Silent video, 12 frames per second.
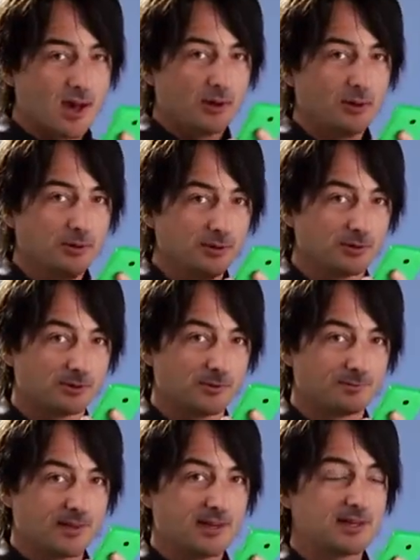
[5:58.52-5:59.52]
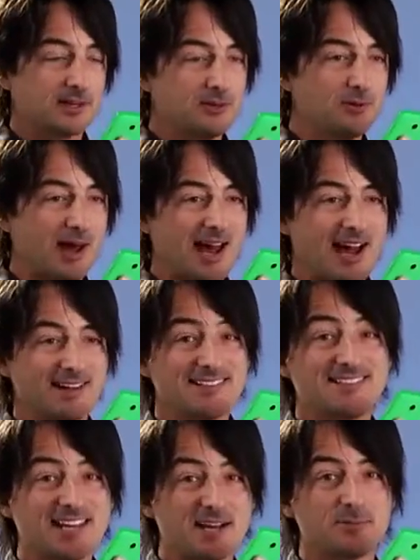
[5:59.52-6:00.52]
Hulu, can you add
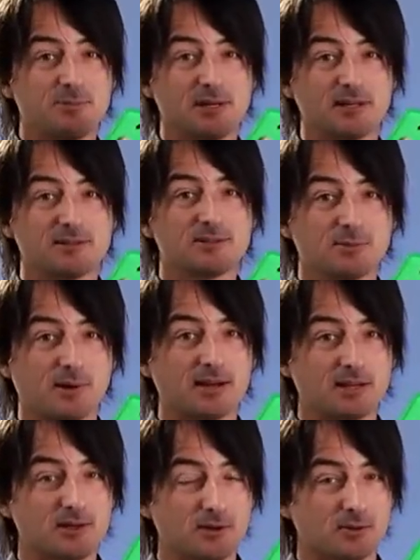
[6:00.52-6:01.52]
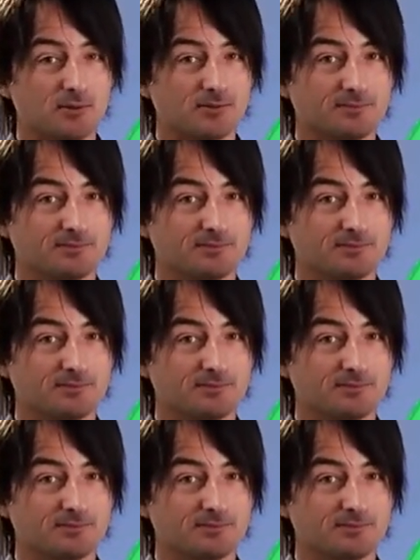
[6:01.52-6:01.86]
Deadbeat to my queue?